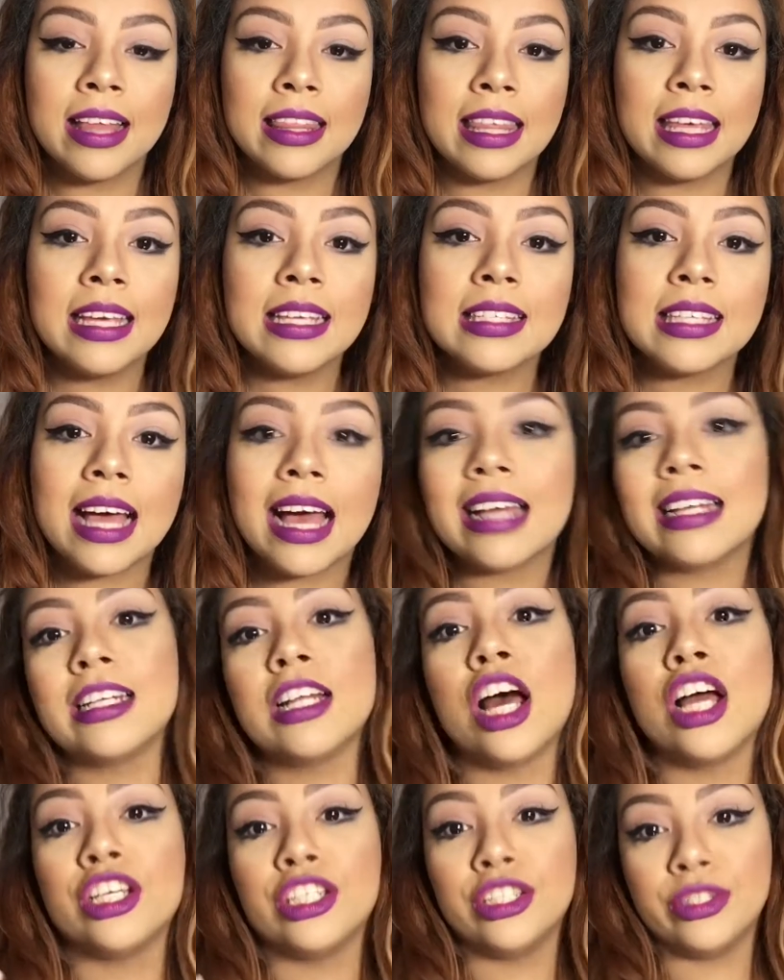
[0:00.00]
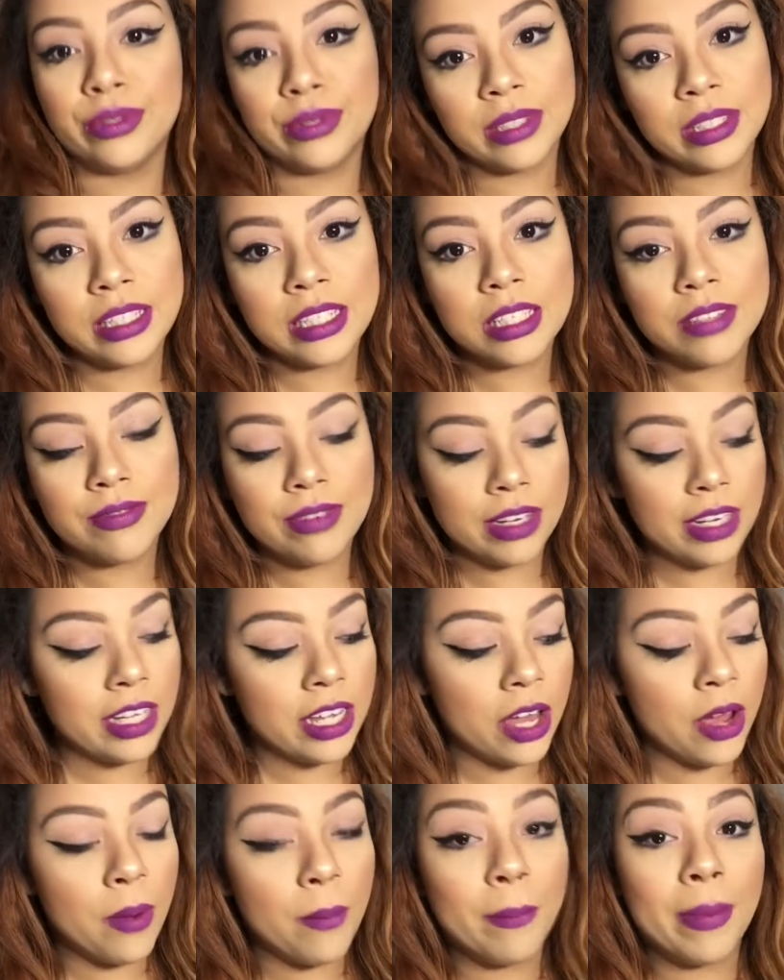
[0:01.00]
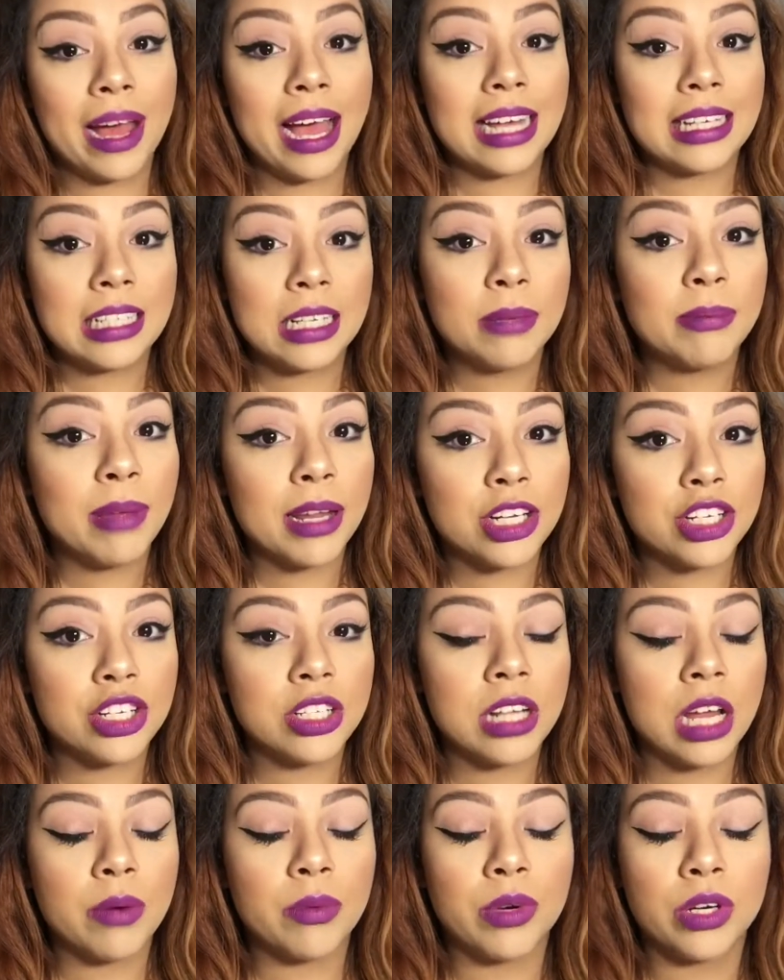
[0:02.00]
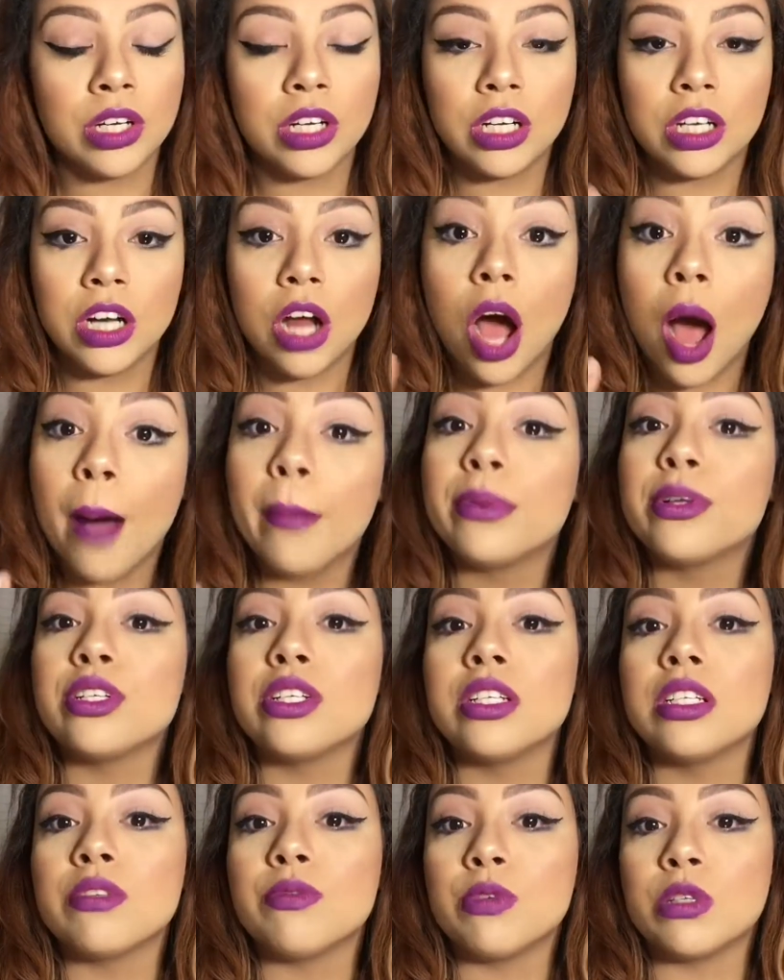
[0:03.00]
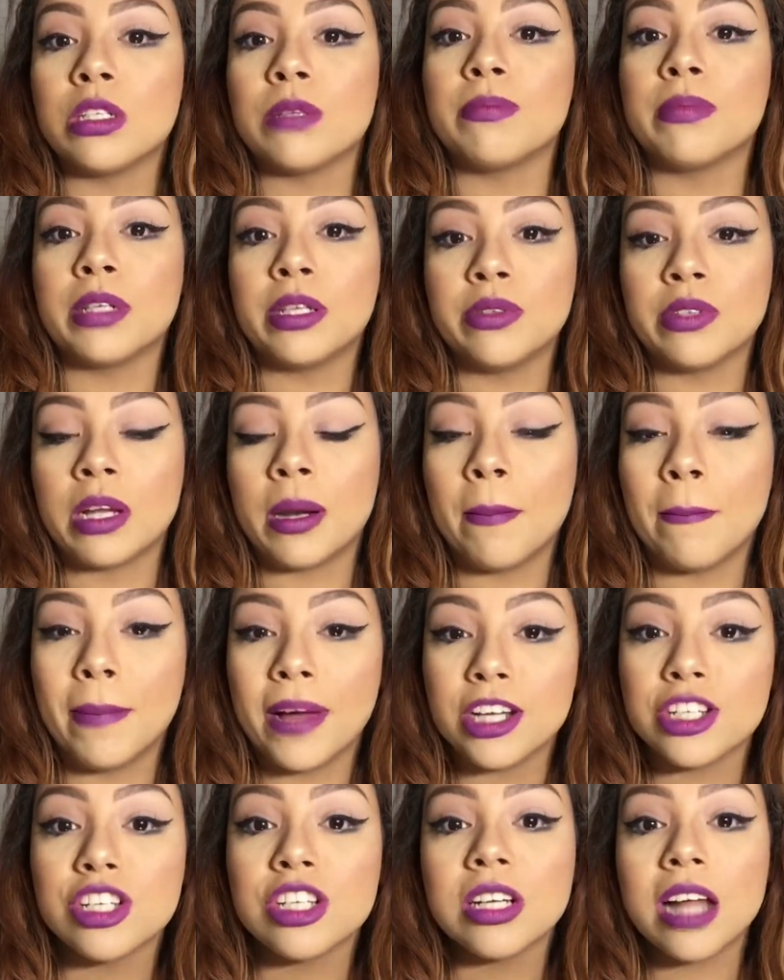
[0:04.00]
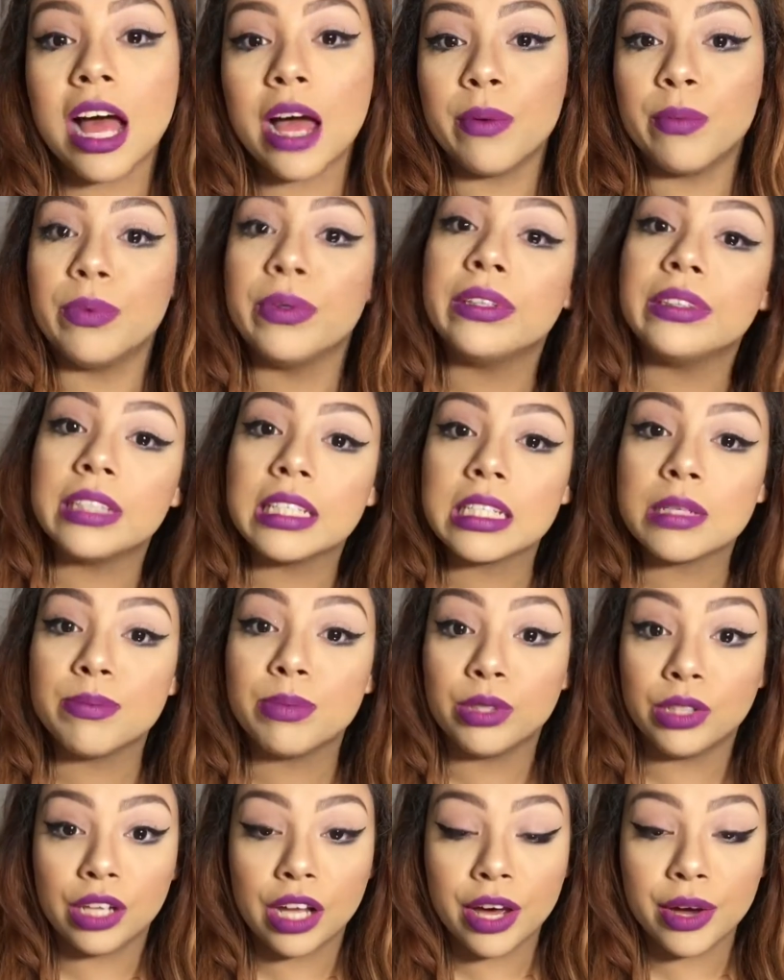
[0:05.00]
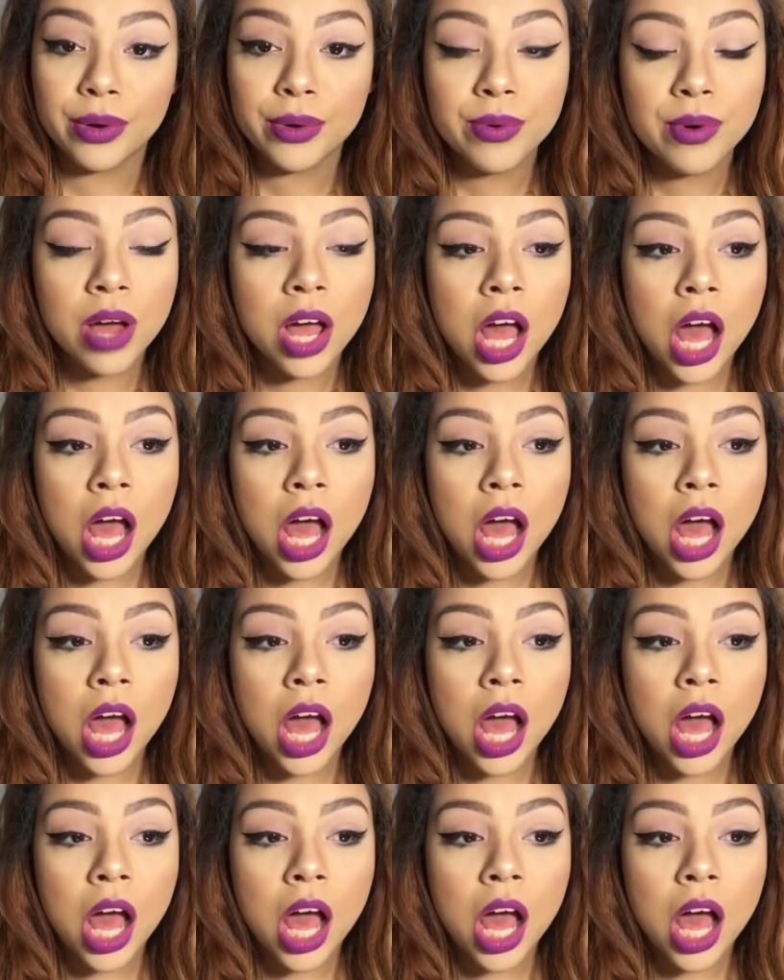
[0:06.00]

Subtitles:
Things that I did not use in this video, but I did mention that were good options for somebody who's on a budget. I will list below.